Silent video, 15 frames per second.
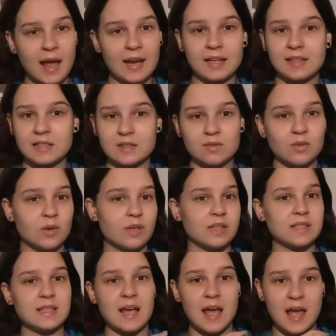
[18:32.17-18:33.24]
Hayley's
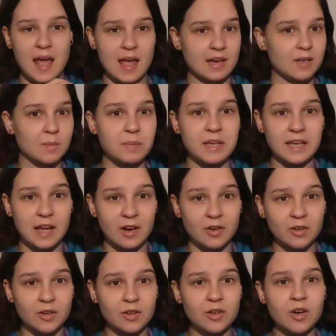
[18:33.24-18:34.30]
voice and a
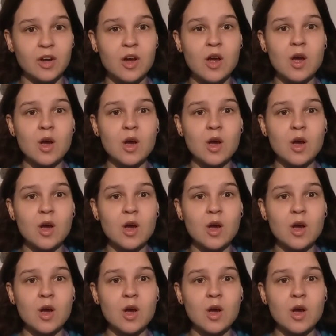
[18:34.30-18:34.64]
piano.